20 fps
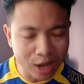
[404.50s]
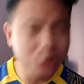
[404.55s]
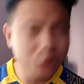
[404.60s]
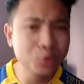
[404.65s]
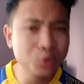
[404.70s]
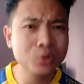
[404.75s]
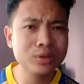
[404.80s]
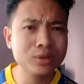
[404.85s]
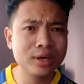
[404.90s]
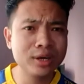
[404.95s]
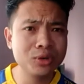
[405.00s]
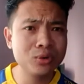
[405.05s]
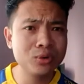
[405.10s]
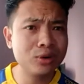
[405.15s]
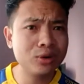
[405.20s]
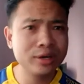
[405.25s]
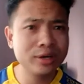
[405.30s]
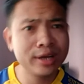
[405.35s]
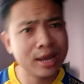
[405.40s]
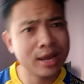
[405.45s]
I know
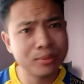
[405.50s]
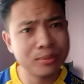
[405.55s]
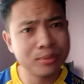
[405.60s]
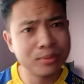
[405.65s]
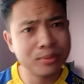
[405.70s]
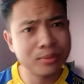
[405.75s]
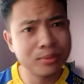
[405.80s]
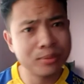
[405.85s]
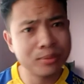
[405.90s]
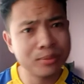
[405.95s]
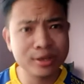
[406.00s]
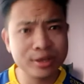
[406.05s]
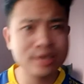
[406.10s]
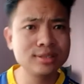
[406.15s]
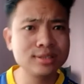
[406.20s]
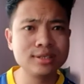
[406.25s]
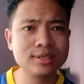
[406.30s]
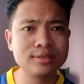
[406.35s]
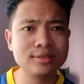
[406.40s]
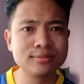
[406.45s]
that you already have
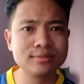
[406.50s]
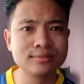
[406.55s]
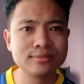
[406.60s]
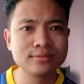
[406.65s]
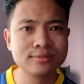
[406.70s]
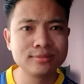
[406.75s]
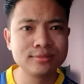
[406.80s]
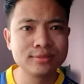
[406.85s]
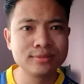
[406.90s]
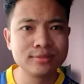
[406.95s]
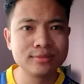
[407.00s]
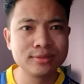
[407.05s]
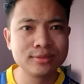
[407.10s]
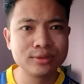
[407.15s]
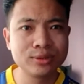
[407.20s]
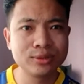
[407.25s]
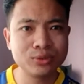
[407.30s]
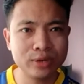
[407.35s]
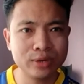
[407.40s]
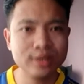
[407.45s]
guessed it,
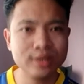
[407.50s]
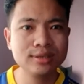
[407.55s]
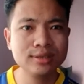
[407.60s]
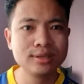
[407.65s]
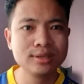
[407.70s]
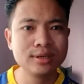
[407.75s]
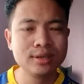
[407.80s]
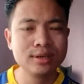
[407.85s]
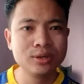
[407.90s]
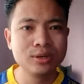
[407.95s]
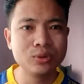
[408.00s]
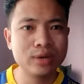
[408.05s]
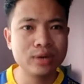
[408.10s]
right?